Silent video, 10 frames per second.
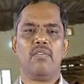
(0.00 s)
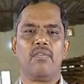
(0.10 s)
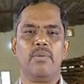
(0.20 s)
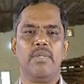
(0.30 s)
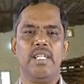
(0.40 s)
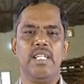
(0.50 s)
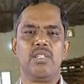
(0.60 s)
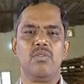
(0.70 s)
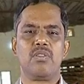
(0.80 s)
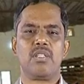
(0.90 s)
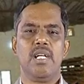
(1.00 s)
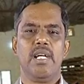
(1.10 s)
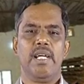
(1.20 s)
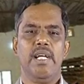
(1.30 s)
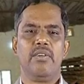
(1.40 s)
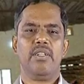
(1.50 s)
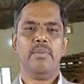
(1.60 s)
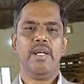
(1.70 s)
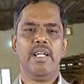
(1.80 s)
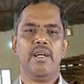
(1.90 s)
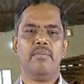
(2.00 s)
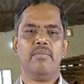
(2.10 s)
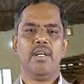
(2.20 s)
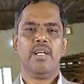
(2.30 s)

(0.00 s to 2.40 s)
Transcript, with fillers: from the tissues into the medium